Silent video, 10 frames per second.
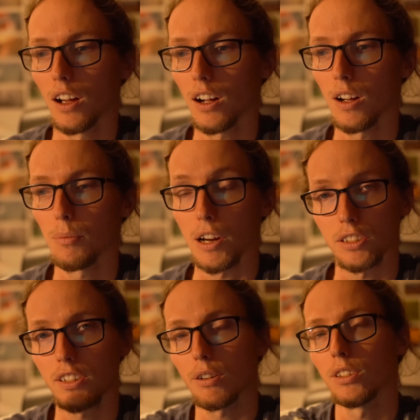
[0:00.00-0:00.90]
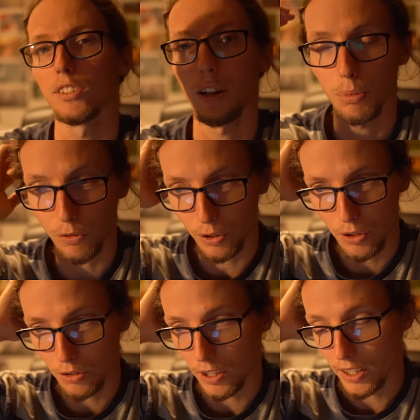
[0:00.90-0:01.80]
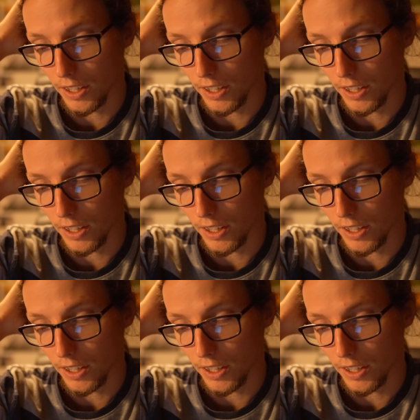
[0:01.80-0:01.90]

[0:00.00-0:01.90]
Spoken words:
Actually, I have an example for you right